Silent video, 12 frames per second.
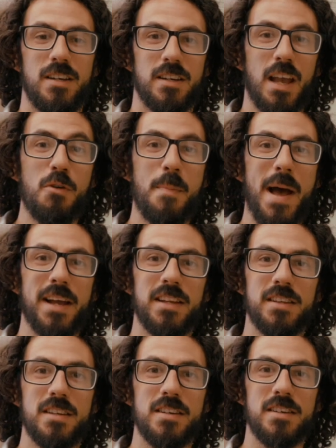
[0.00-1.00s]
Okay, we're back
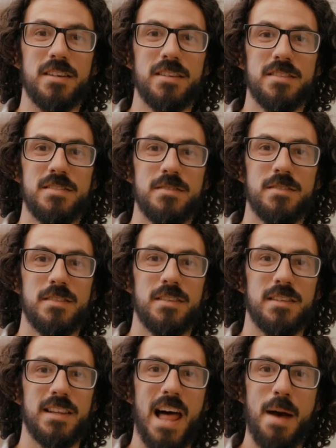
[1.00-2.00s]
at the
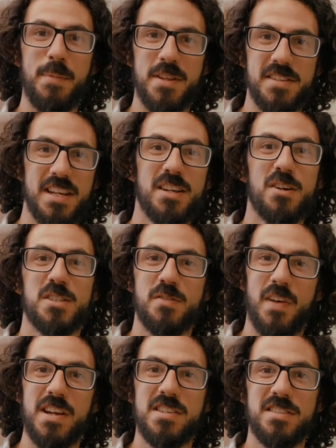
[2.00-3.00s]
lab at the Seed
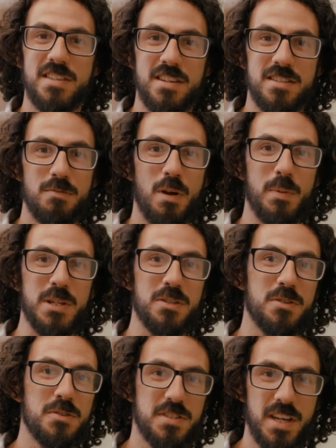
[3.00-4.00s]
Conservation Centre where we
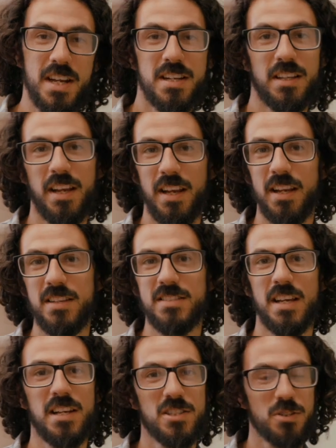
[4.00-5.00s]
do seed cleaning,
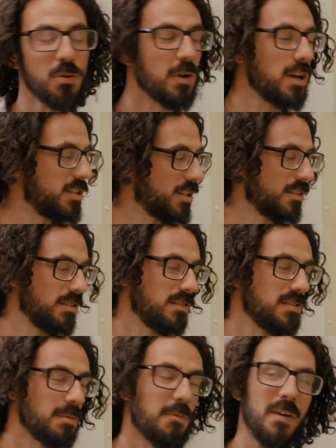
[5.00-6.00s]
seed storage and
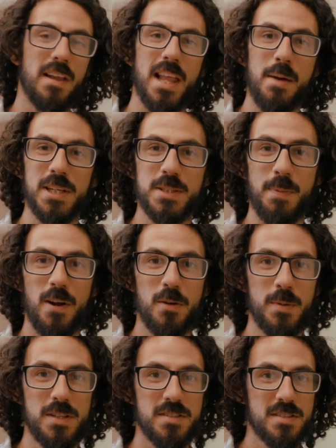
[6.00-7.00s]
some of our lab
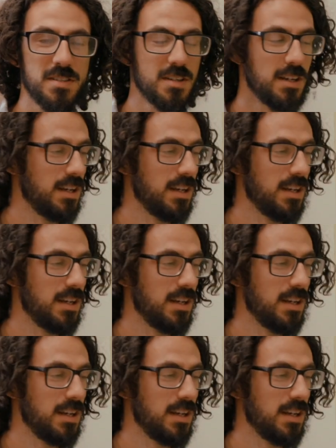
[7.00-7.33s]
experiments.